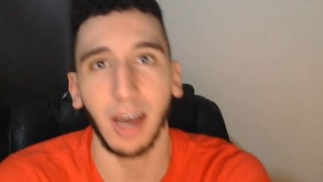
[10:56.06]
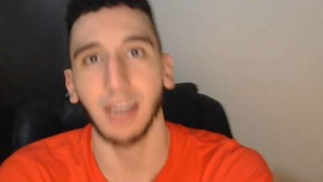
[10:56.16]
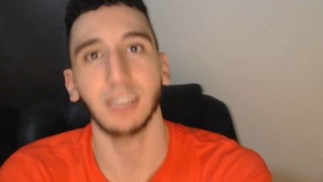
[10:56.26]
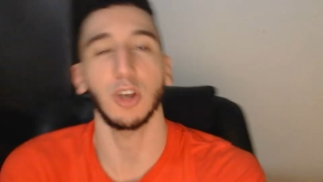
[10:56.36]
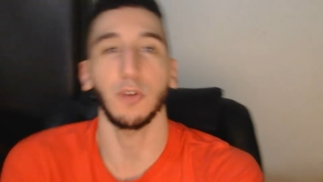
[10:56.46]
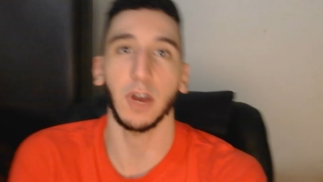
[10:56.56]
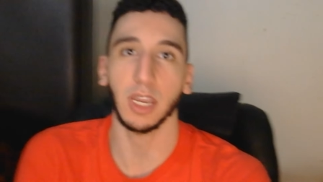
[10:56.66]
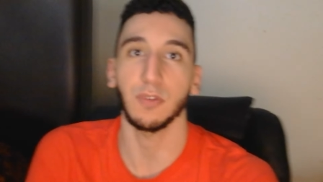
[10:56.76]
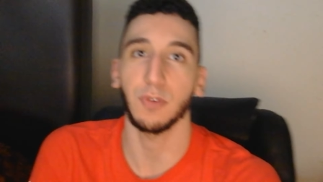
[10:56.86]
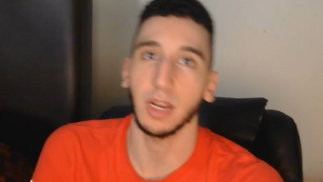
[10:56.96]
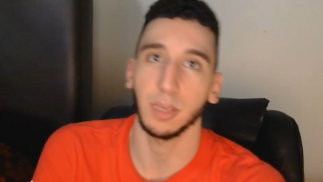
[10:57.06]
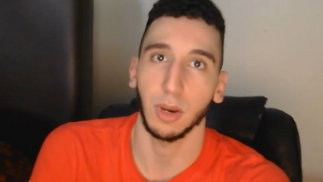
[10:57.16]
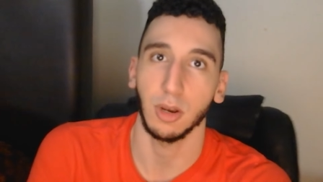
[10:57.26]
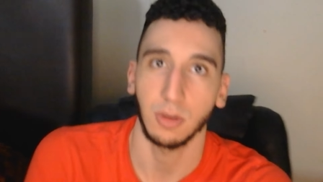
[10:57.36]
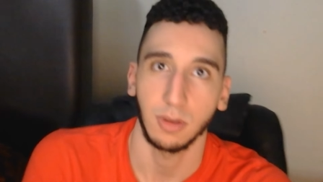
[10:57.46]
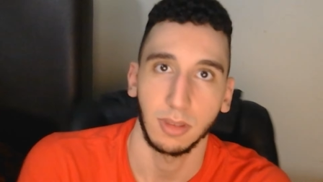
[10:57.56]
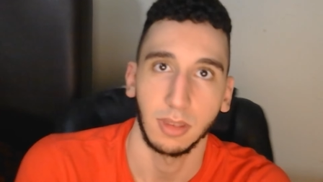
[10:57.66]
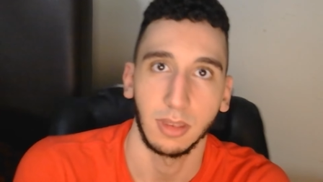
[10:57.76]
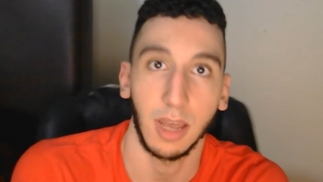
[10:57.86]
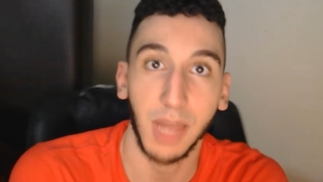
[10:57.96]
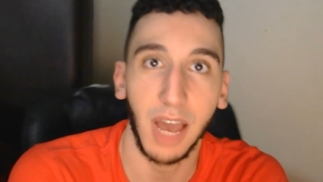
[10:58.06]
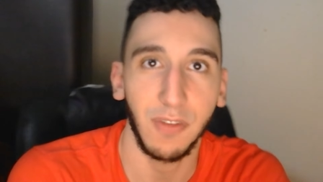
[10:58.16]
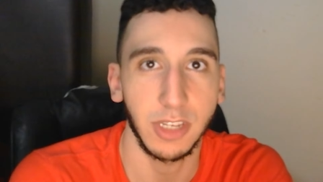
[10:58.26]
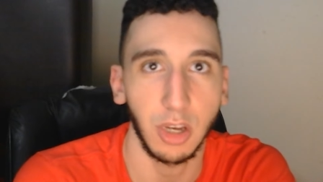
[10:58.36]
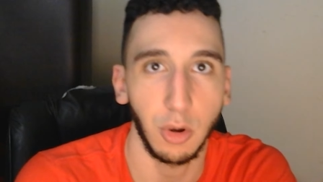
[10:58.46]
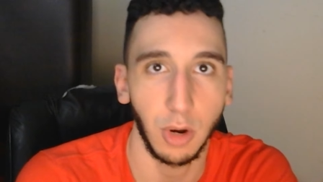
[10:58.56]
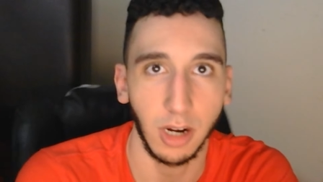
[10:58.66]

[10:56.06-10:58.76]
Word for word: it's so fucking funny, bro. I'm laughing so hard,